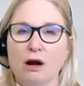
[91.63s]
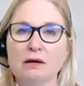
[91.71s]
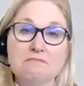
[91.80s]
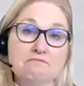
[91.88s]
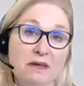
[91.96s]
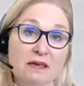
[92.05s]

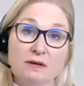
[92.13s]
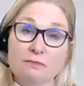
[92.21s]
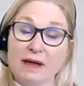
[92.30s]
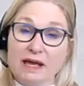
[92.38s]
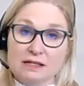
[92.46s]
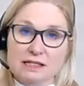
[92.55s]
even bank
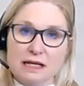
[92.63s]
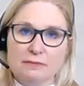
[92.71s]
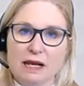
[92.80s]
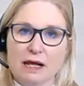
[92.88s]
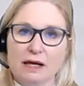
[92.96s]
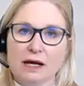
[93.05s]
statement
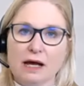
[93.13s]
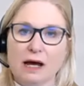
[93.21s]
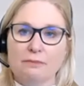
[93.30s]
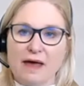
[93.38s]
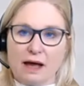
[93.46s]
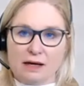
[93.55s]
income, that
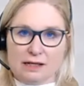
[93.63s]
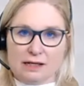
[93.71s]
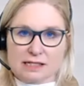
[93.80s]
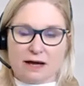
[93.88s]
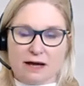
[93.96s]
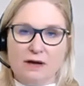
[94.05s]
kind of stuff.
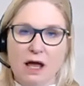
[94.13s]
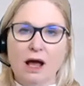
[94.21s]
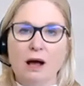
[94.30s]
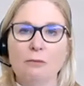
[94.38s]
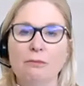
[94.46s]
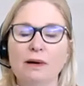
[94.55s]
But